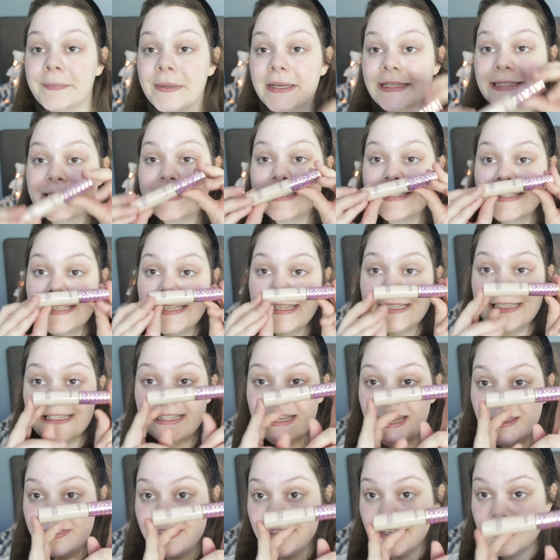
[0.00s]
It's
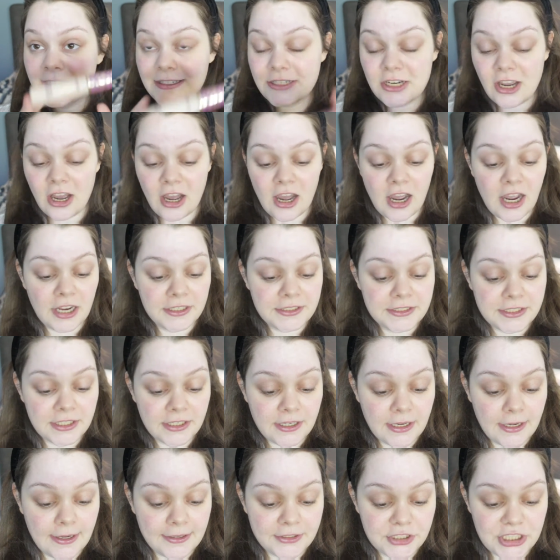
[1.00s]
still the Tarte
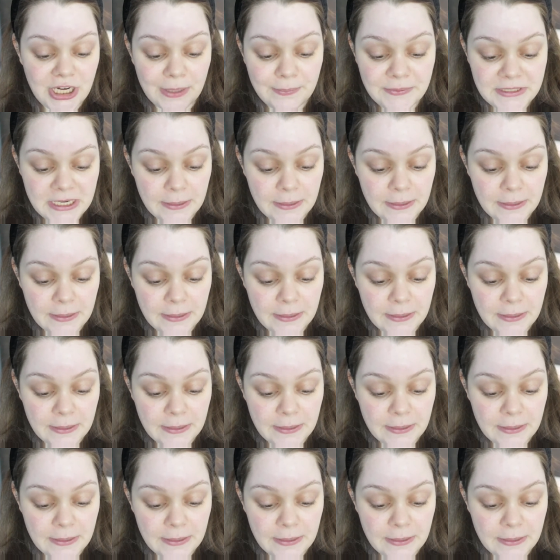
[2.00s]
Shape